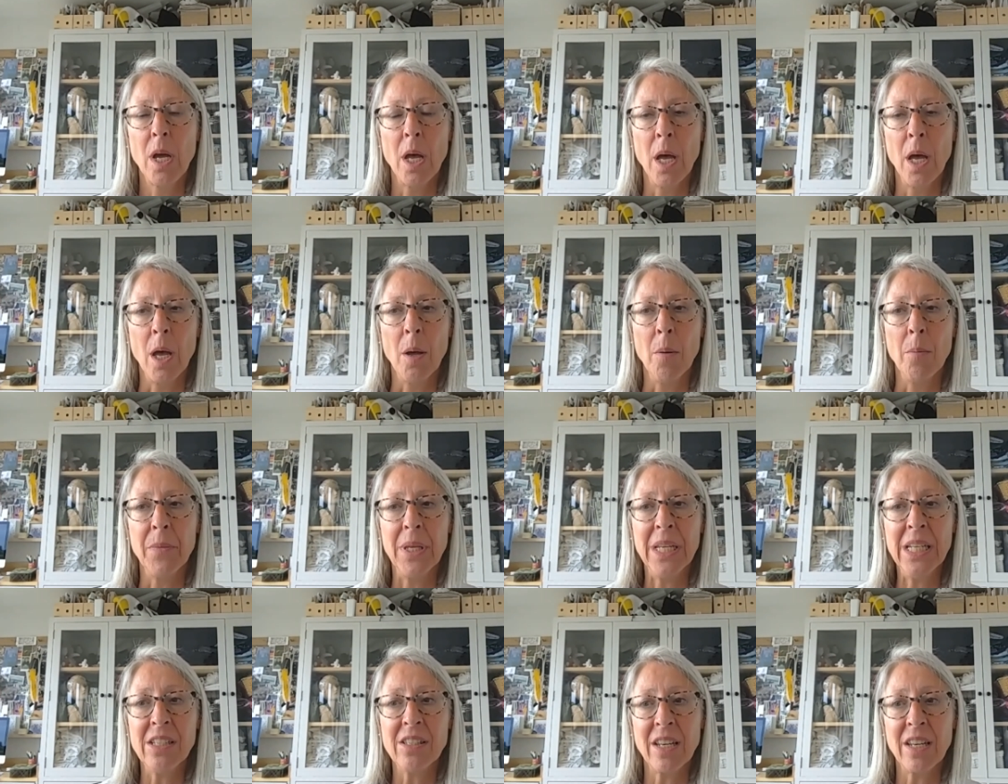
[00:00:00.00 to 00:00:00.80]

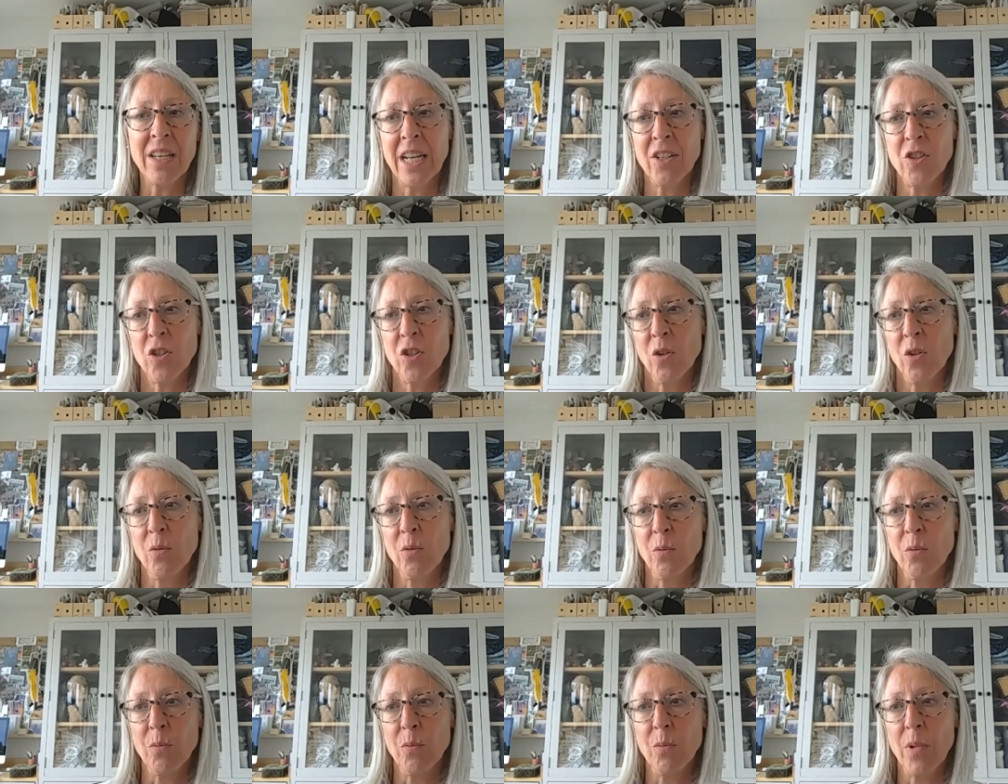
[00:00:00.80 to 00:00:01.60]

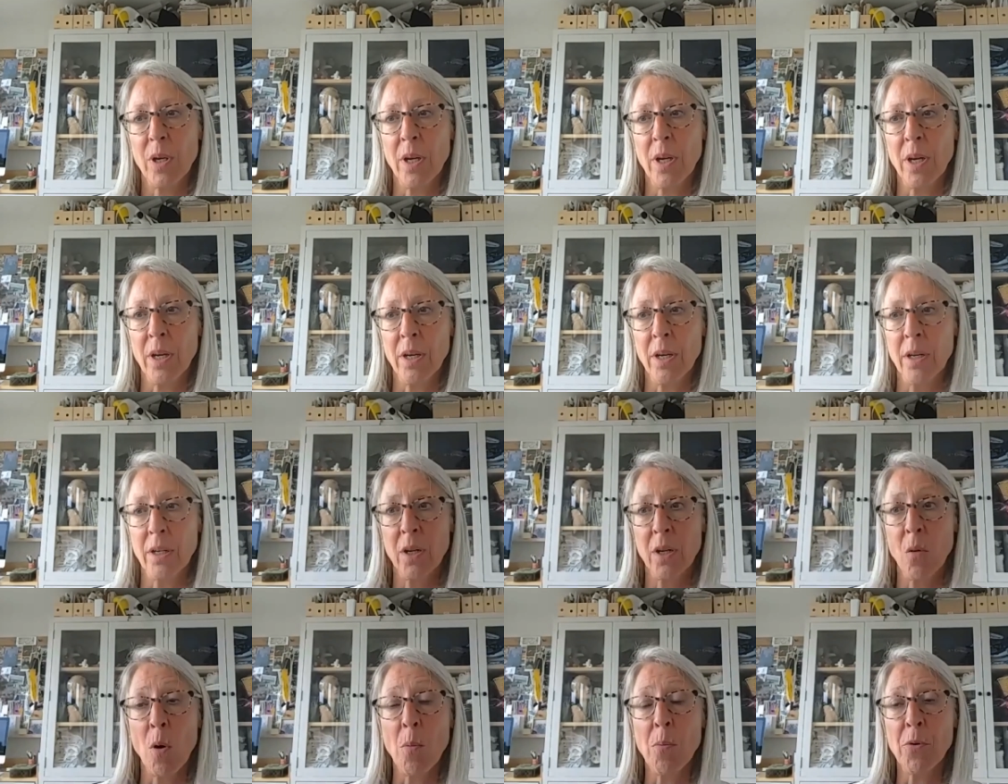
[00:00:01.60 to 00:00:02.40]
international
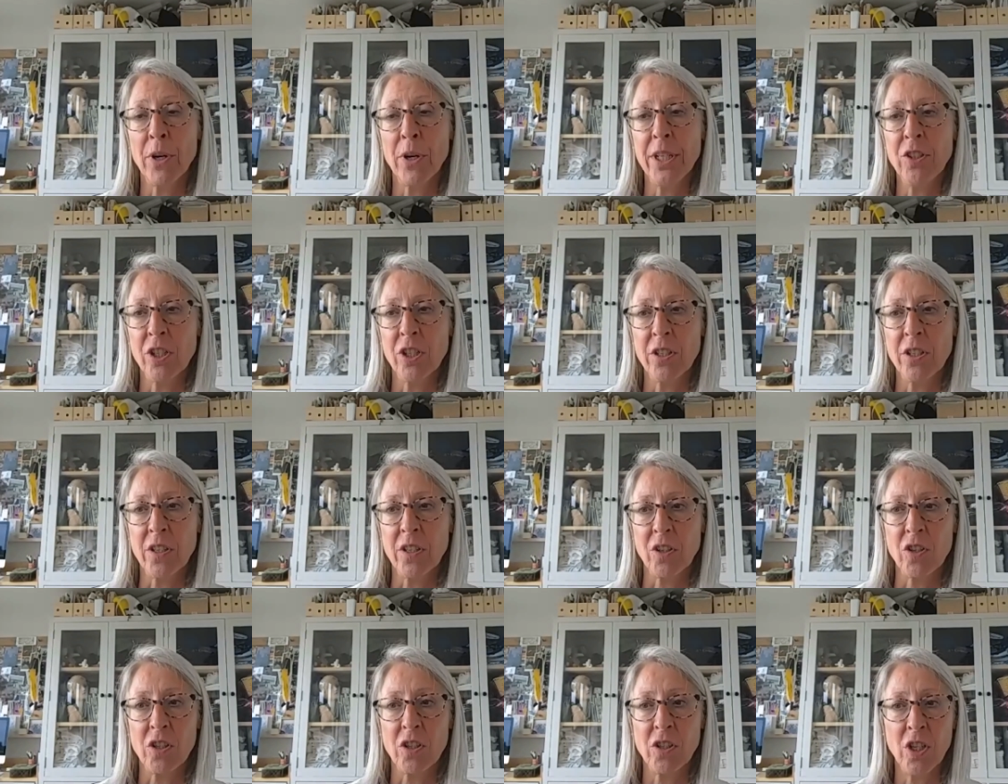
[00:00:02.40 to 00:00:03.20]
cooperation
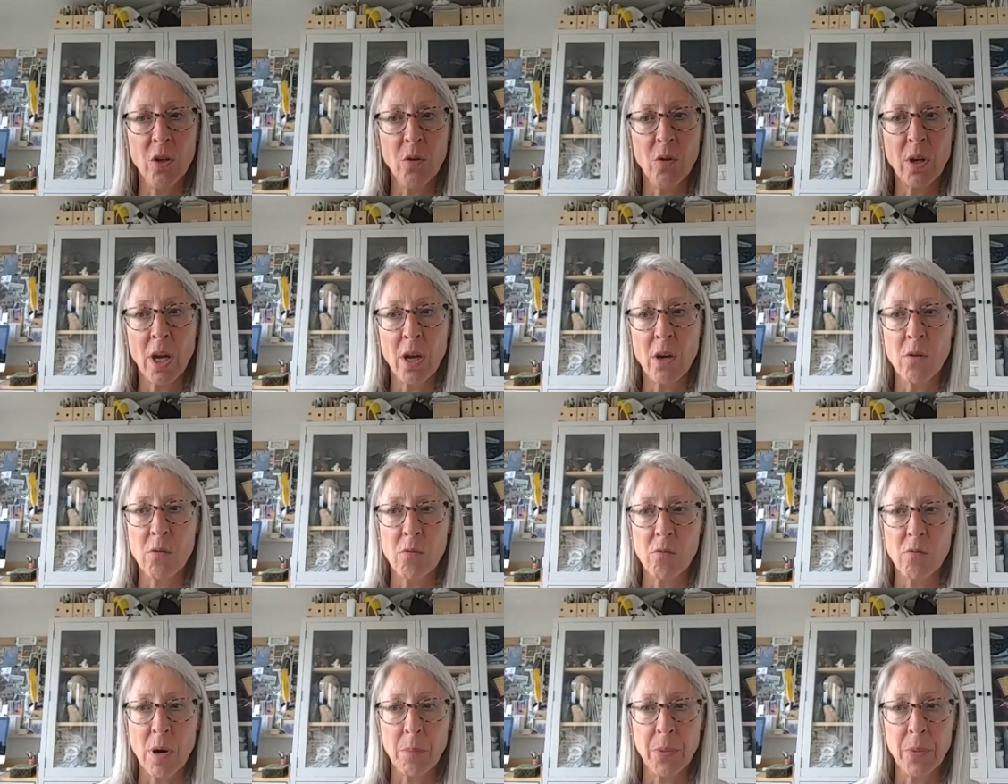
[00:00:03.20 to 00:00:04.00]
such as Hugo
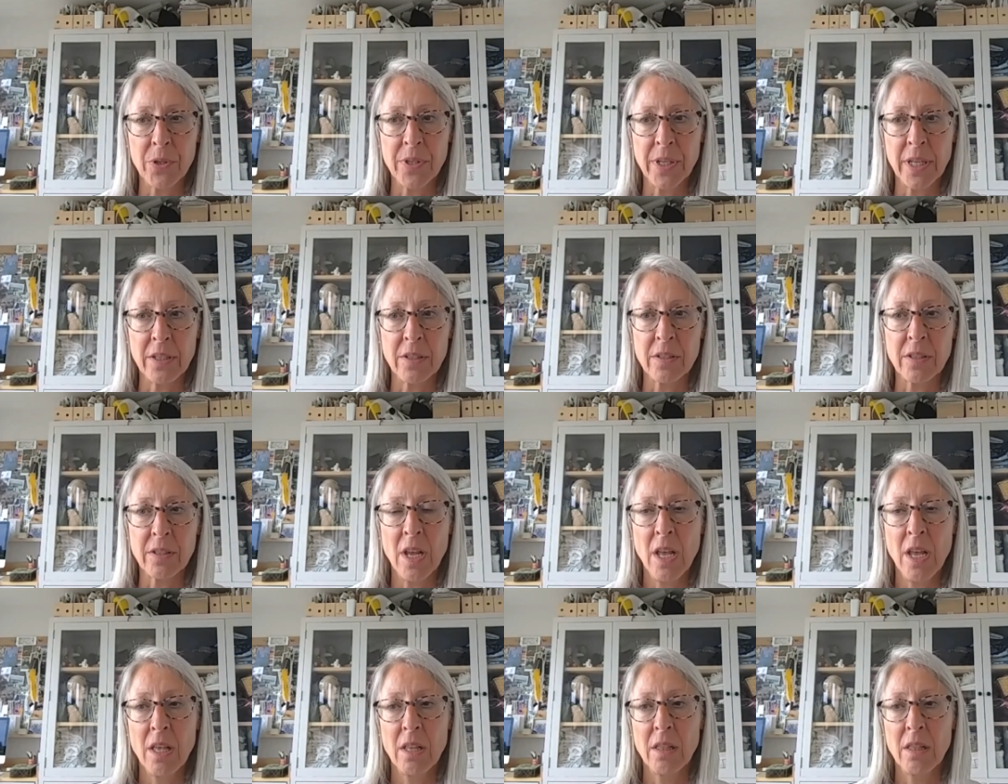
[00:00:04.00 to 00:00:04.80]
represents,
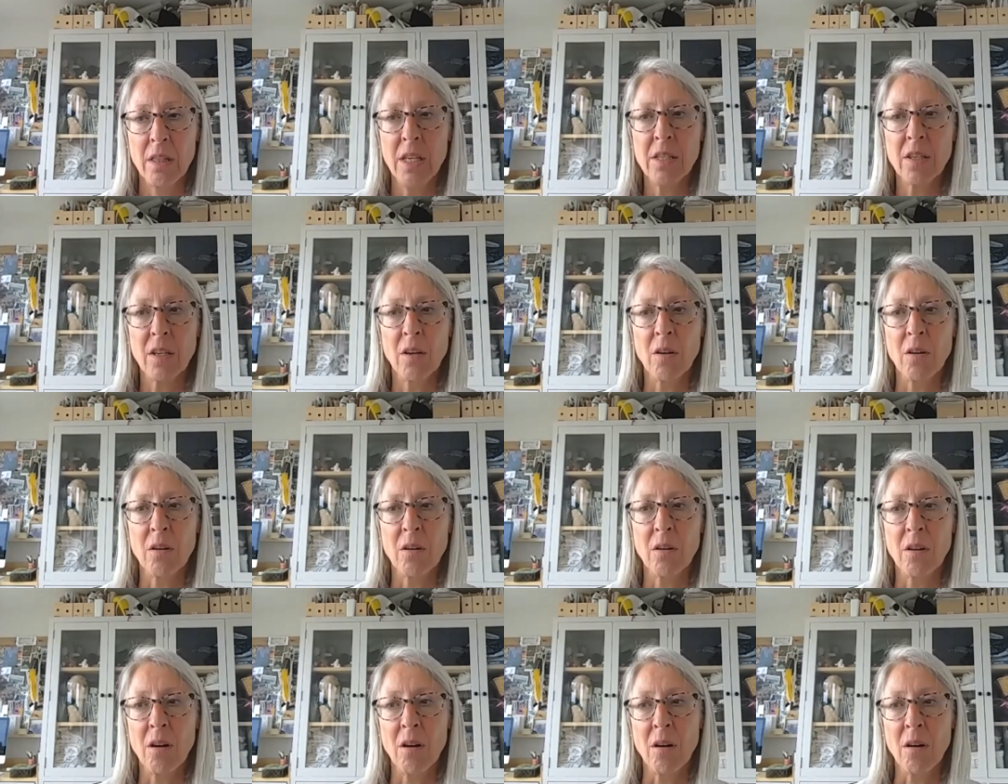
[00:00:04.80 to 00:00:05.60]
these
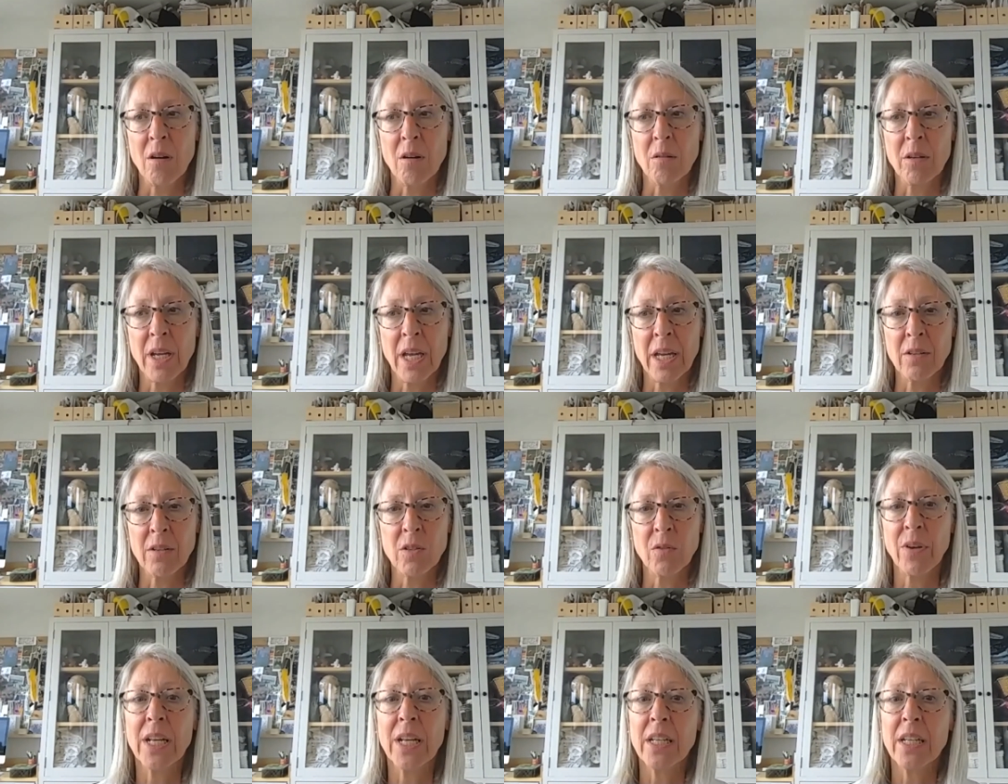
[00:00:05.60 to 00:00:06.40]
are our
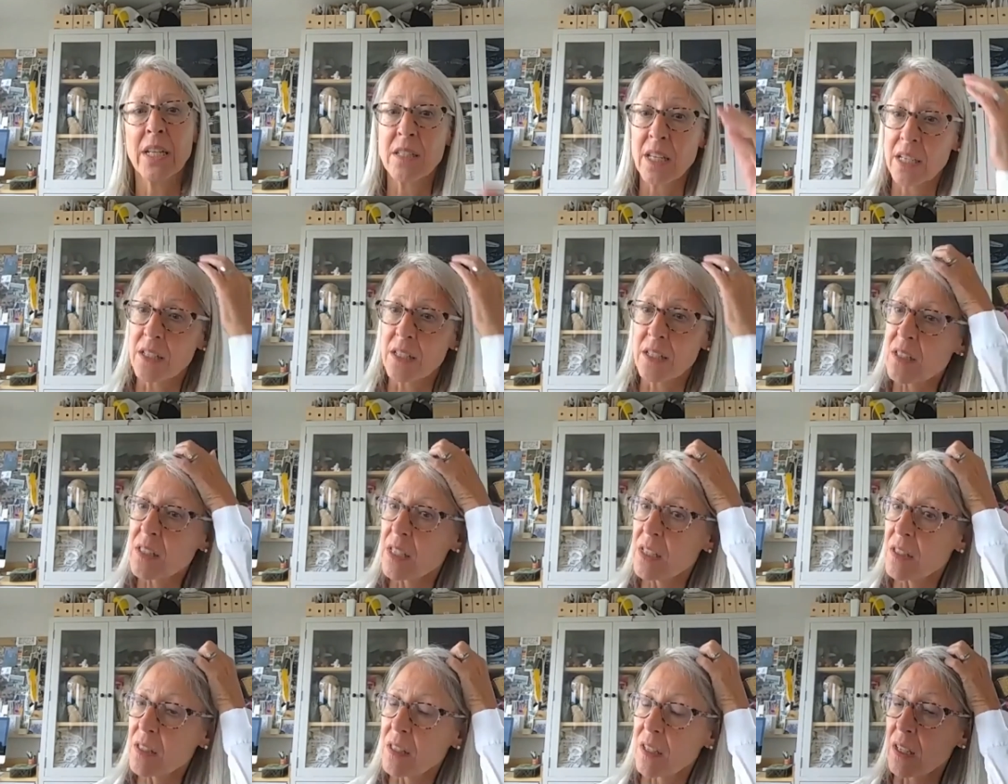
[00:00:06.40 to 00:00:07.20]
countervailing
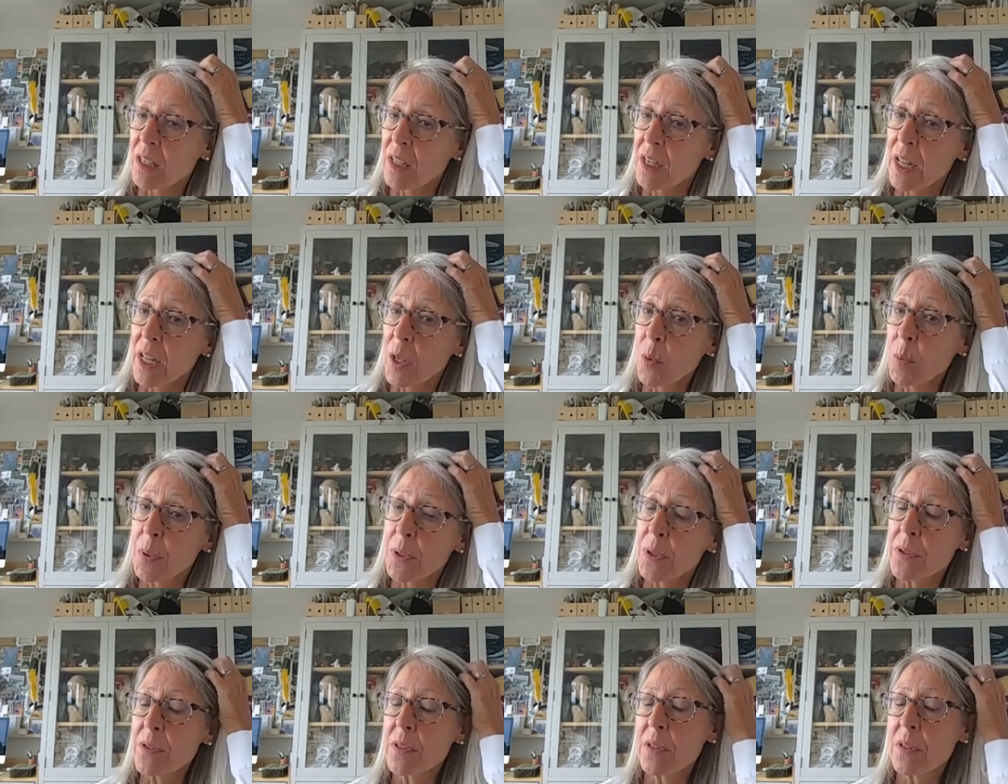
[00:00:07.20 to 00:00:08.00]
tendencies that can help
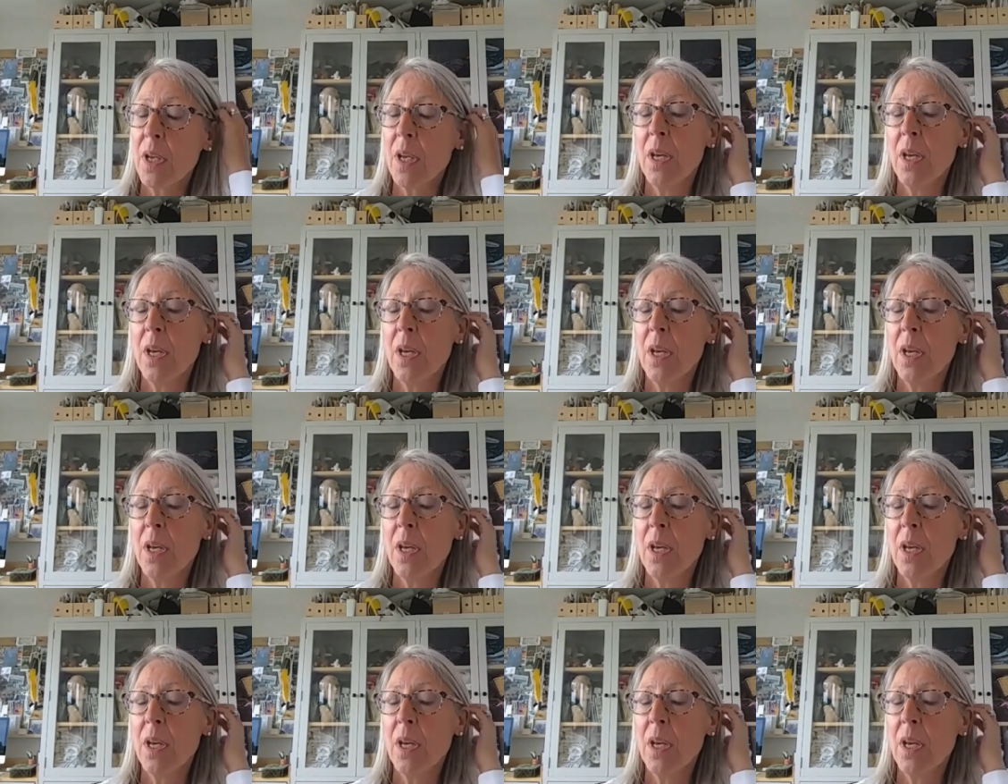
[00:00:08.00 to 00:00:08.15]
us.